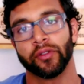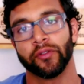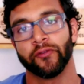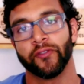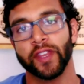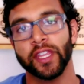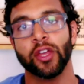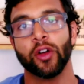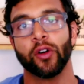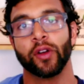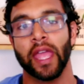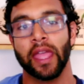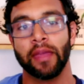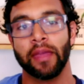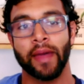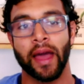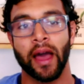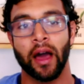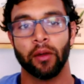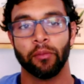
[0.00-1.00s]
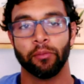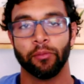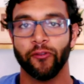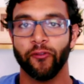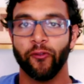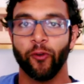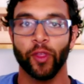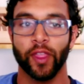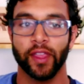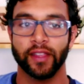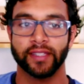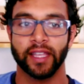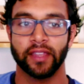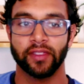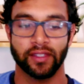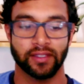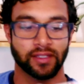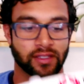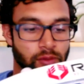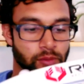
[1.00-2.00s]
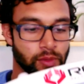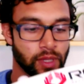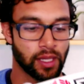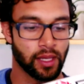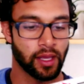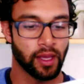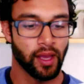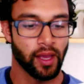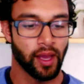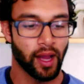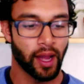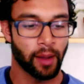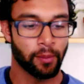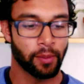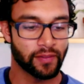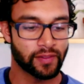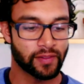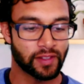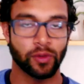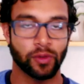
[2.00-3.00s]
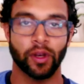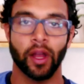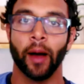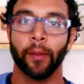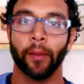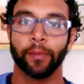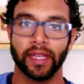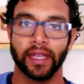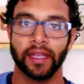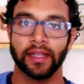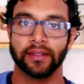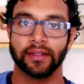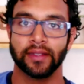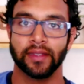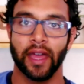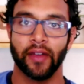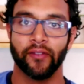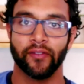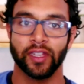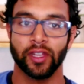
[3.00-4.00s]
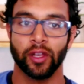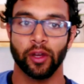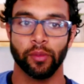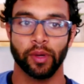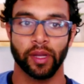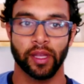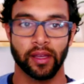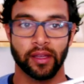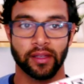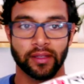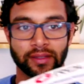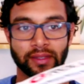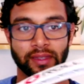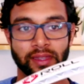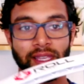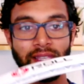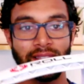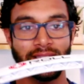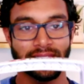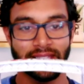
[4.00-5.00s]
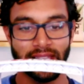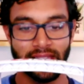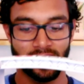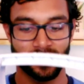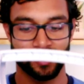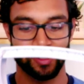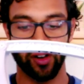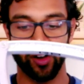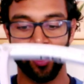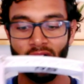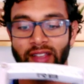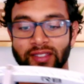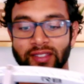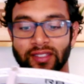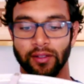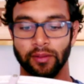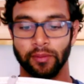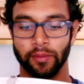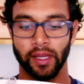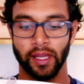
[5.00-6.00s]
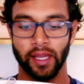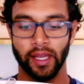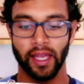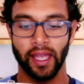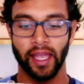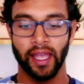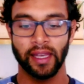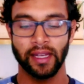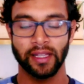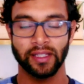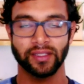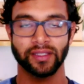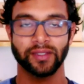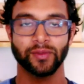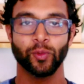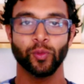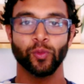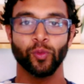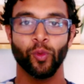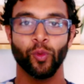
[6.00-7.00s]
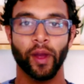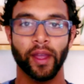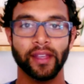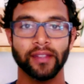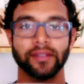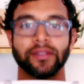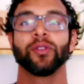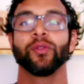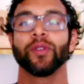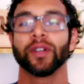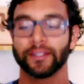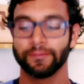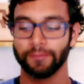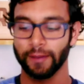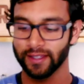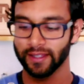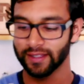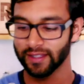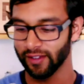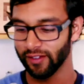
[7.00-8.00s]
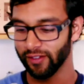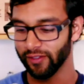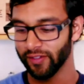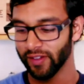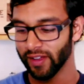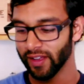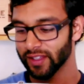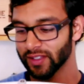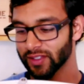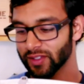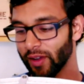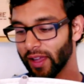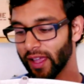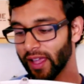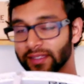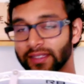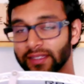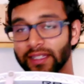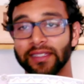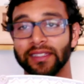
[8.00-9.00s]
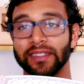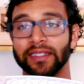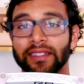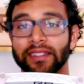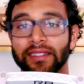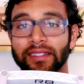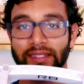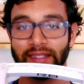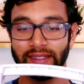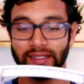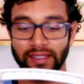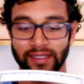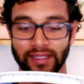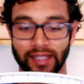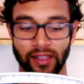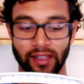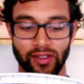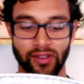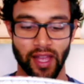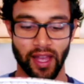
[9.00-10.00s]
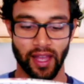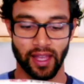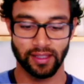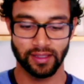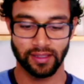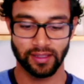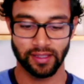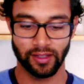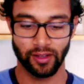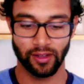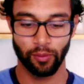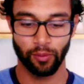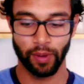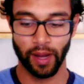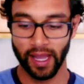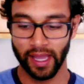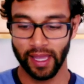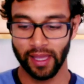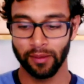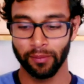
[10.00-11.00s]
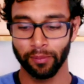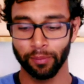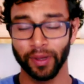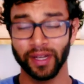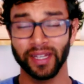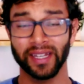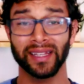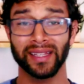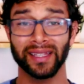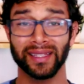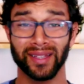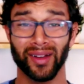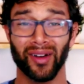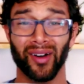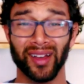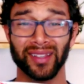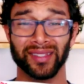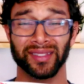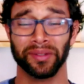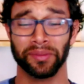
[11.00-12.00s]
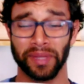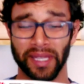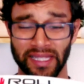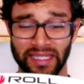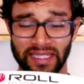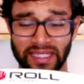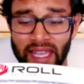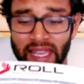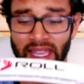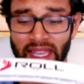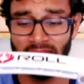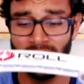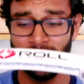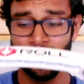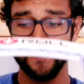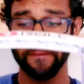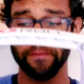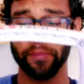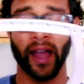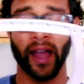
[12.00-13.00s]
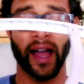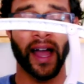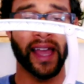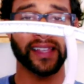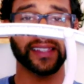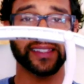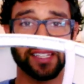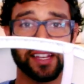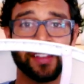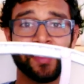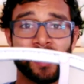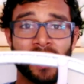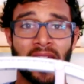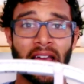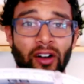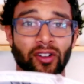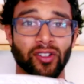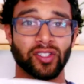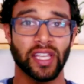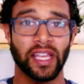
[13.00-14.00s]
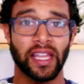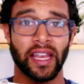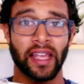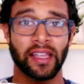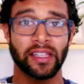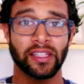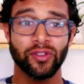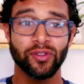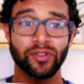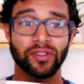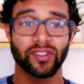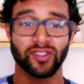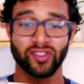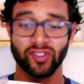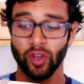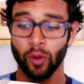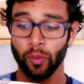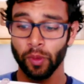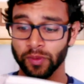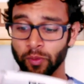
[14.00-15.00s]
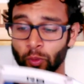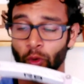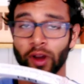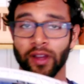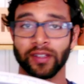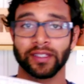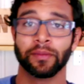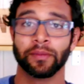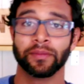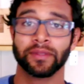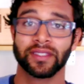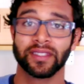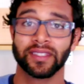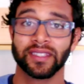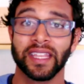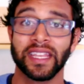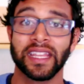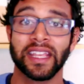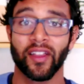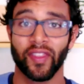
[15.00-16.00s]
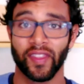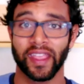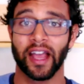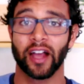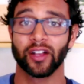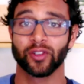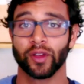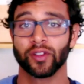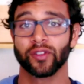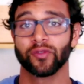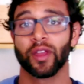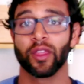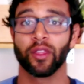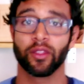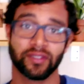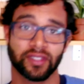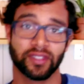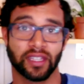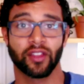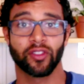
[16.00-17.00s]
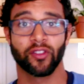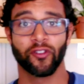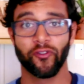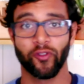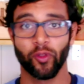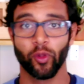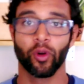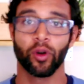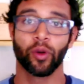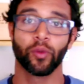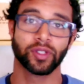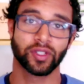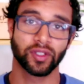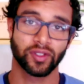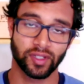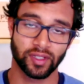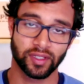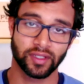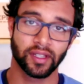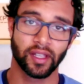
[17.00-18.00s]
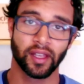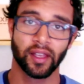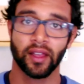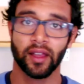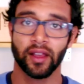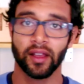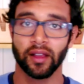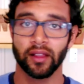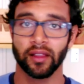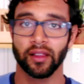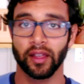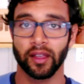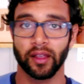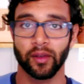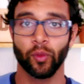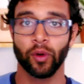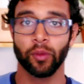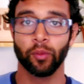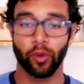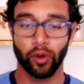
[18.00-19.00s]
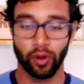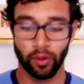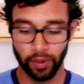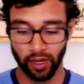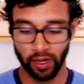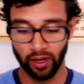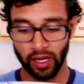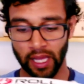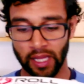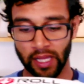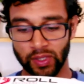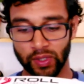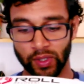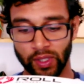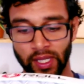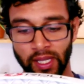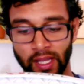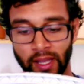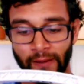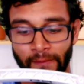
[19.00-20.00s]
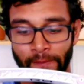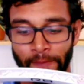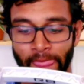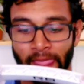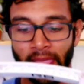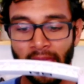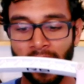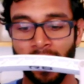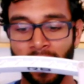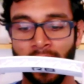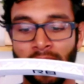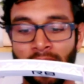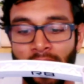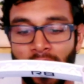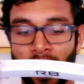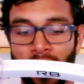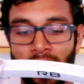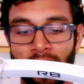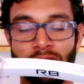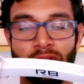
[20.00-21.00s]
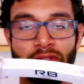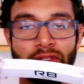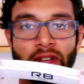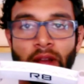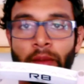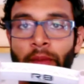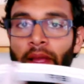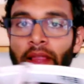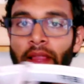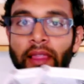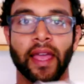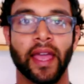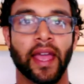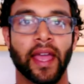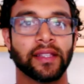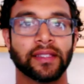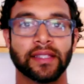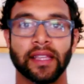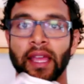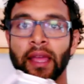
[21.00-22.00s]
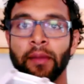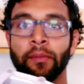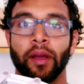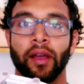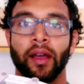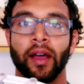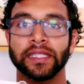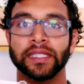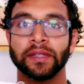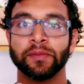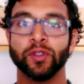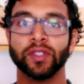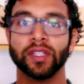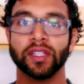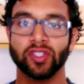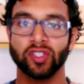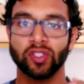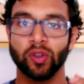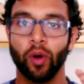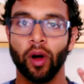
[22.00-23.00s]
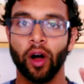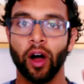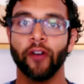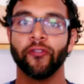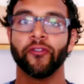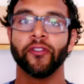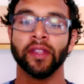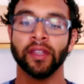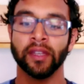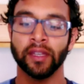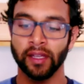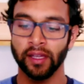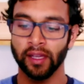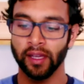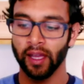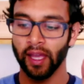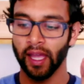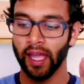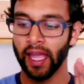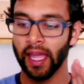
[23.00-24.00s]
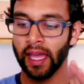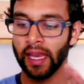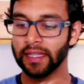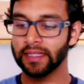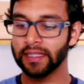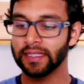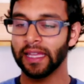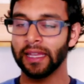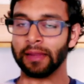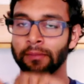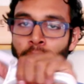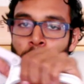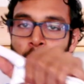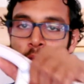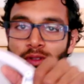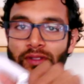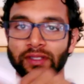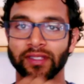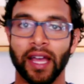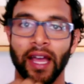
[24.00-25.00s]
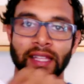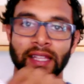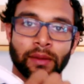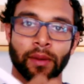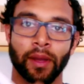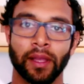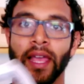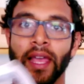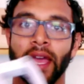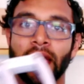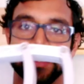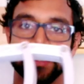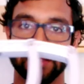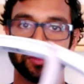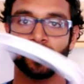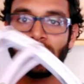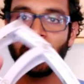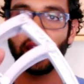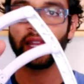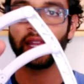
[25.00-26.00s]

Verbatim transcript: video came out before they sent this to me. I'm gonna have to do an update to that video because this thing is awesome and it's way too expensive. So I hesitate to tell you guys to go buy it, but it is awesome. It's like I sit on the couch and I use this so much more because I'm sitting on the couch rather than sitting on the floor, which is just like one more barrier to entry. And I use it on my legs, and because I'm using it so often and it's getting both sides of my legs, I'm just